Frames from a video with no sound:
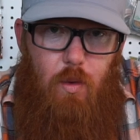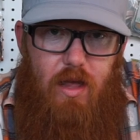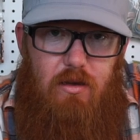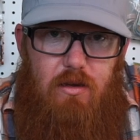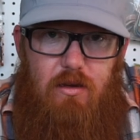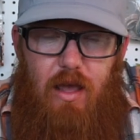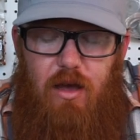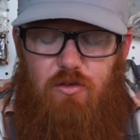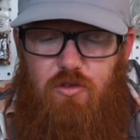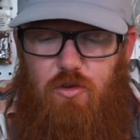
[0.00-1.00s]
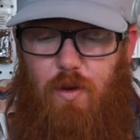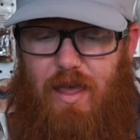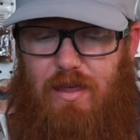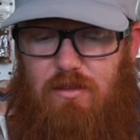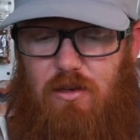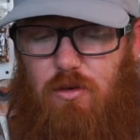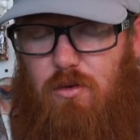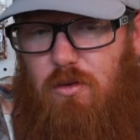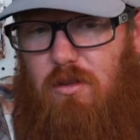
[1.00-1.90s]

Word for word: went out to a little